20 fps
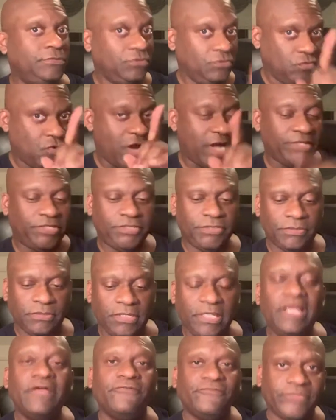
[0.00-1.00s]
Watch,
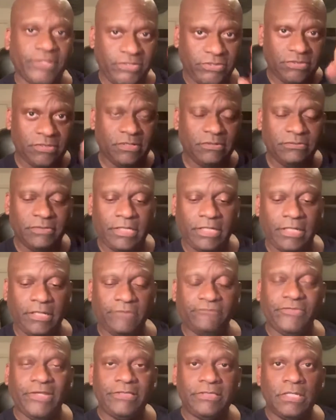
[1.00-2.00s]
if they start running.
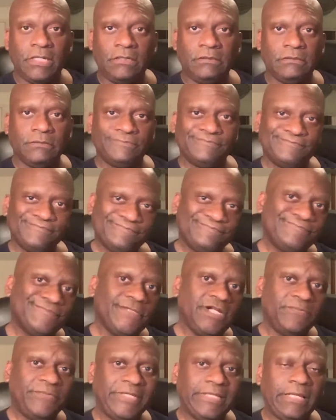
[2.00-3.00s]
If they don't,
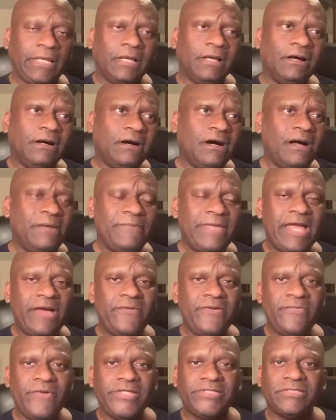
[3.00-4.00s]
it'll be, oh, man,
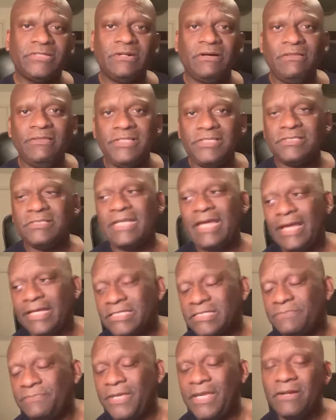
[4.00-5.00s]
we wasted all this
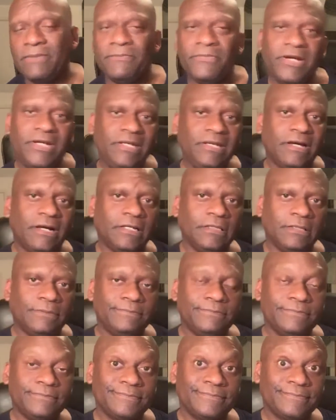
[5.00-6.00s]
taxpayer money on them.